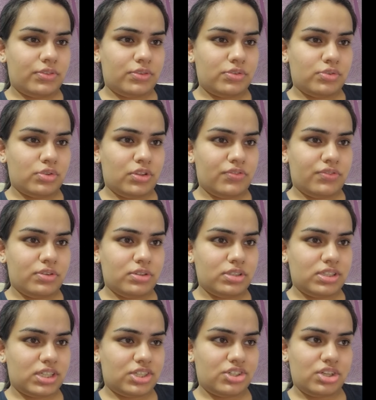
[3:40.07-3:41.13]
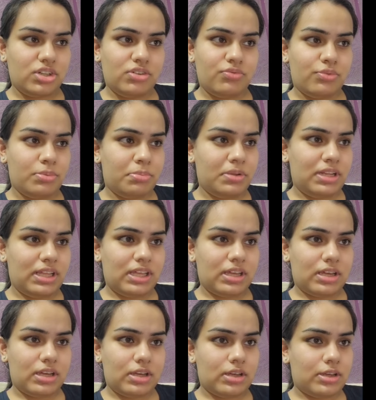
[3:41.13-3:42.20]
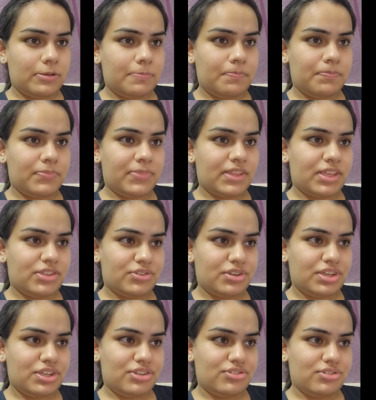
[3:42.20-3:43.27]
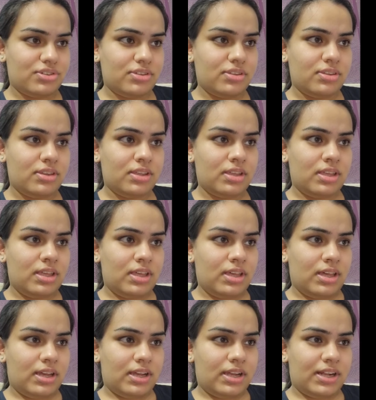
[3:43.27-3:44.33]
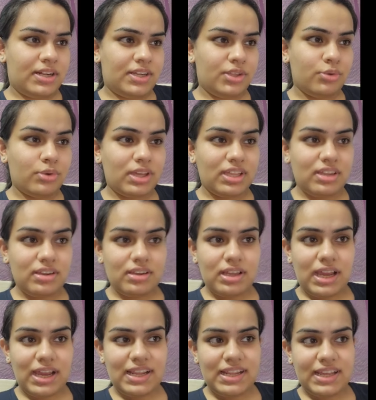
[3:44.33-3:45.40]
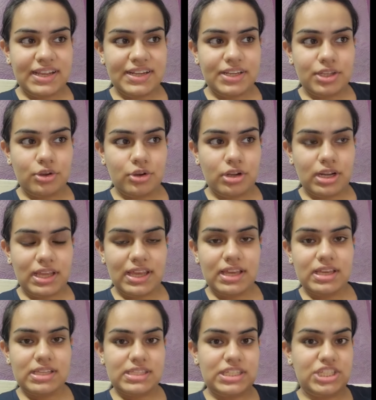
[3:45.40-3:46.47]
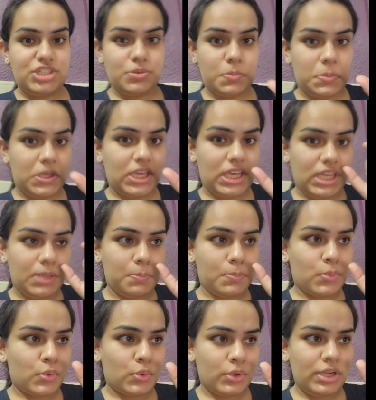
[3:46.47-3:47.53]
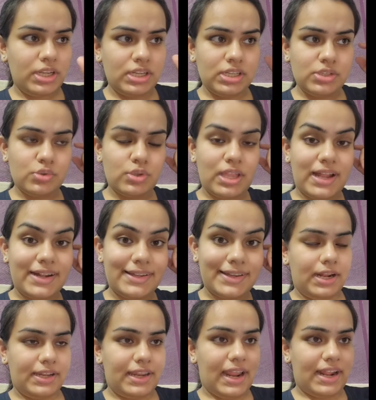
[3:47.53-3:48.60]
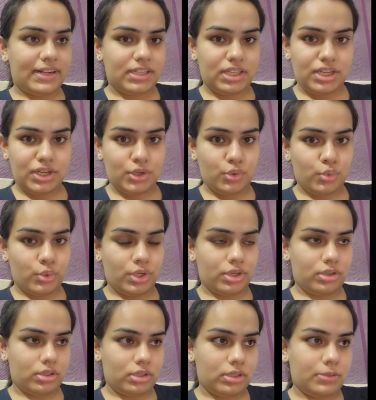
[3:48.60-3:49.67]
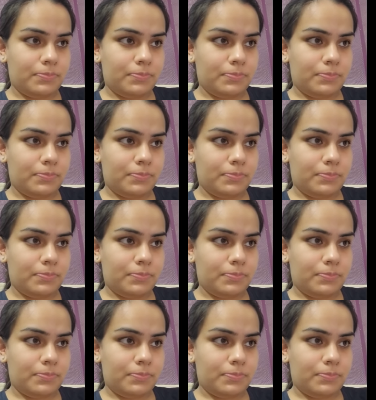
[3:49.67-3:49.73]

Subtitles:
So the first section, it would be like education, and you can highlight your like CGPA in bold so that attract the recruiter,